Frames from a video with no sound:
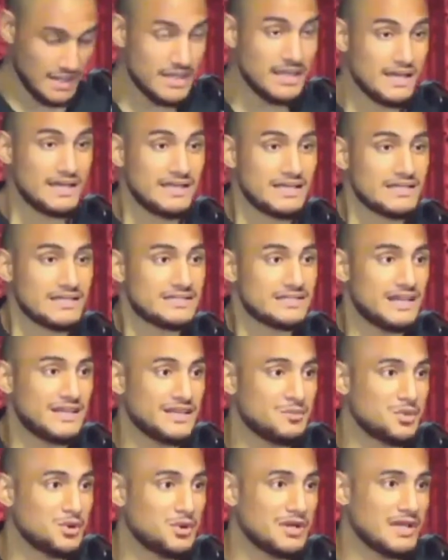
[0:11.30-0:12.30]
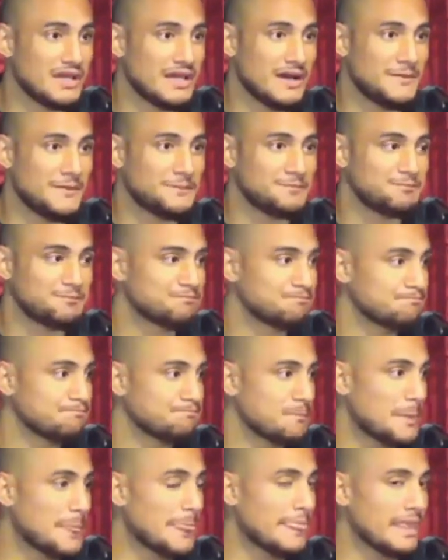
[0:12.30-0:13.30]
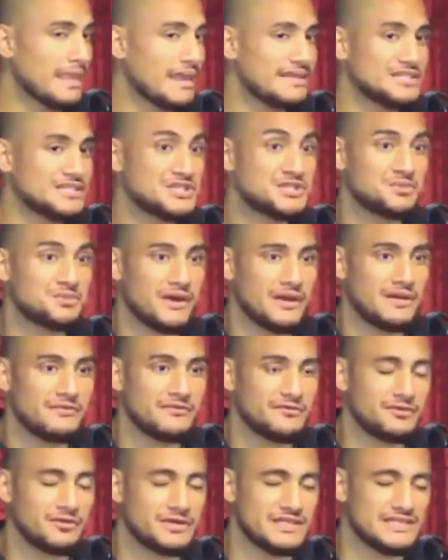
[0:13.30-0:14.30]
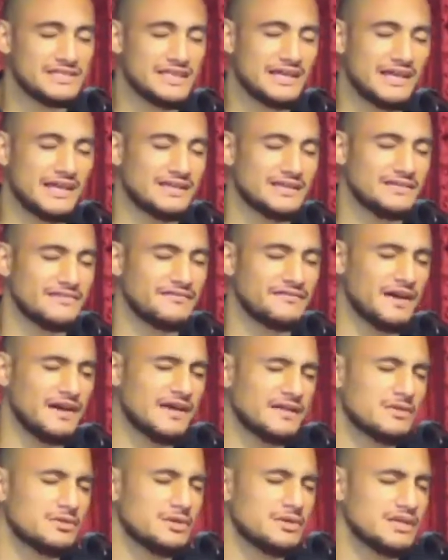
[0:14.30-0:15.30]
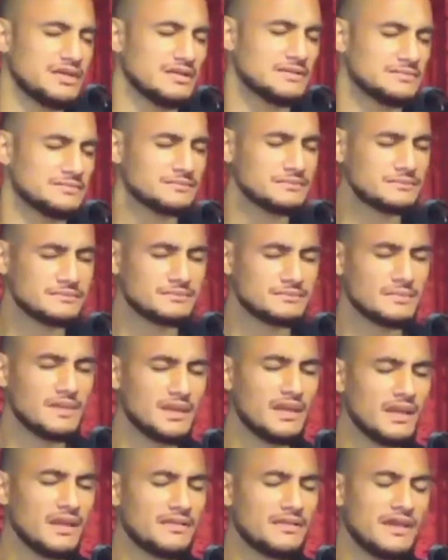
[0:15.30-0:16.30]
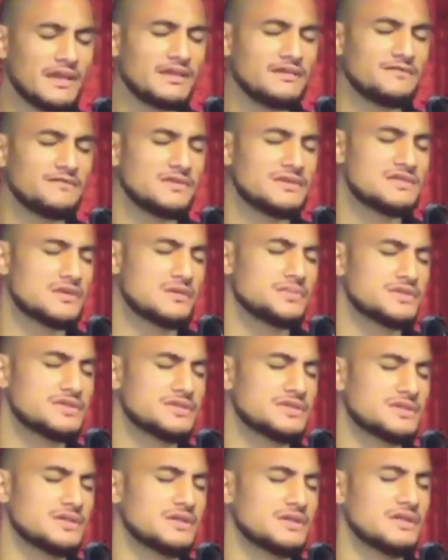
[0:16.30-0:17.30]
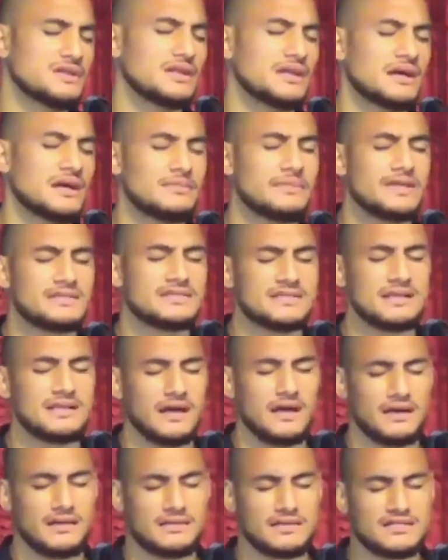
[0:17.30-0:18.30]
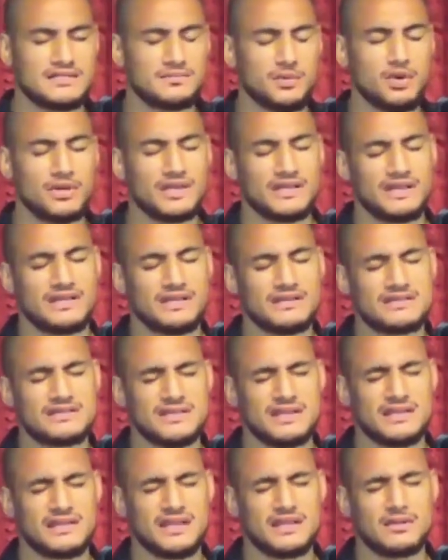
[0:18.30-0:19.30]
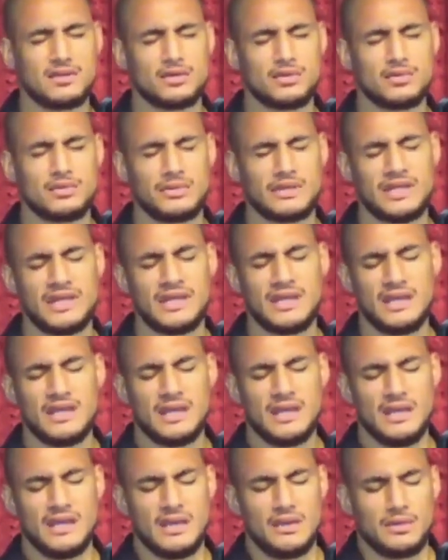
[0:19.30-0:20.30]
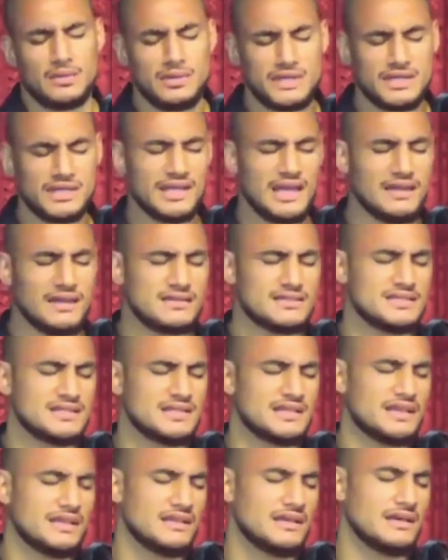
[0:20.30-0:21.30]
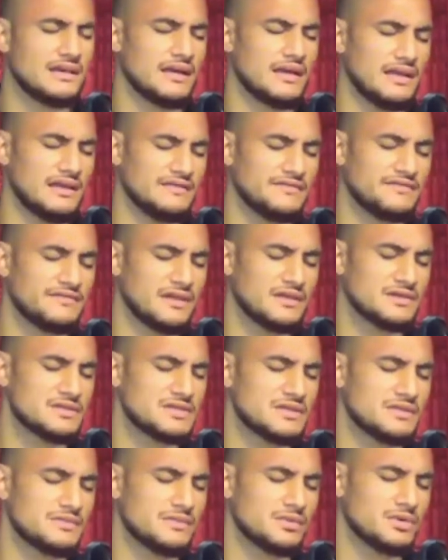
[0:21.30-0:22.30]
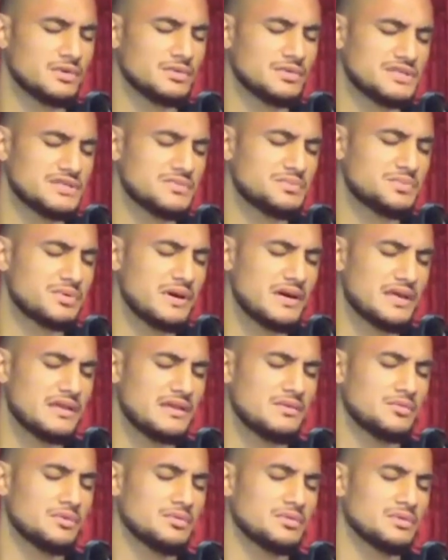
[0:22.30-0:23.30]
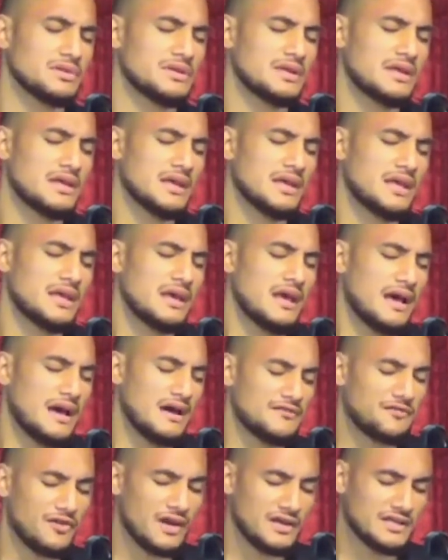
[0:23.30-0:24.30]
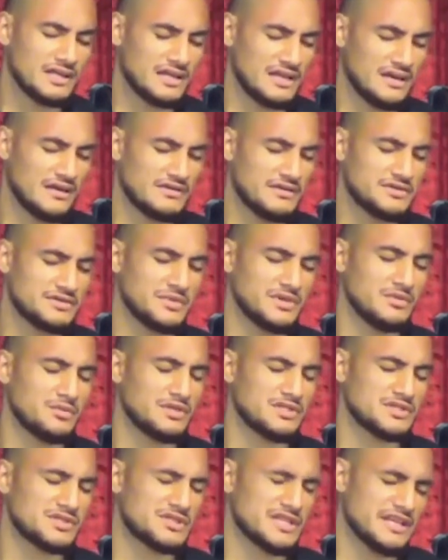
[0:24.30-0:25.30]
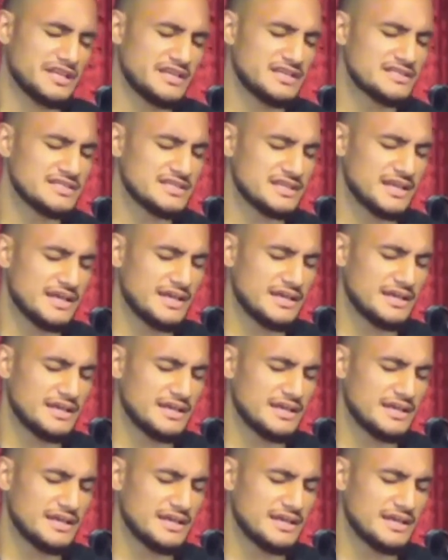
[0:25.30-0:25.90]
Sunday morning. Let's just pray before we get started. Father, we thank you for this opportunity to come here to, this morning, another Sunday, Lord, where we can gather together in fellowship. Lord, we just pray that we would find encouragement in what's shared here today.